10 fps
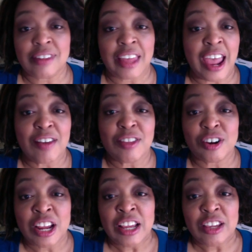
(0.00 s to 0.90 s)
They have their,
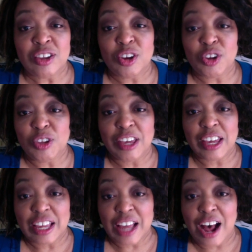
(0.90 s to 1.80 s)
you
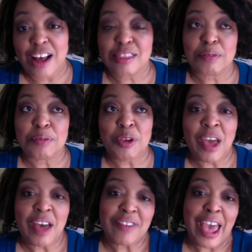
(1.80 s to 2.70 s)
get Gotham, you
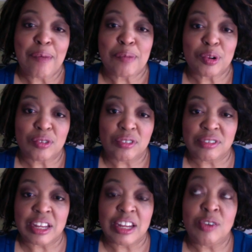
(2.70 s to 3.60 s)
have Capital
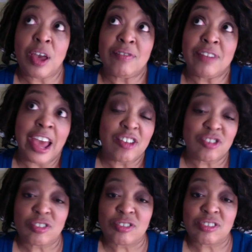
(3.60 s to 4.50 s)
City, you have
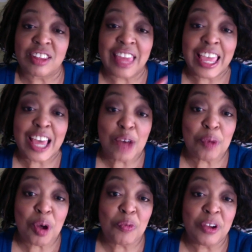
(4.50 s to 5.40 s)
National City. They come
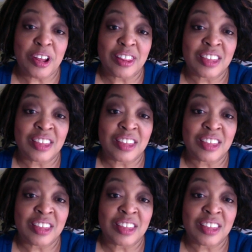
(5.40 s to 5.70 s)
up with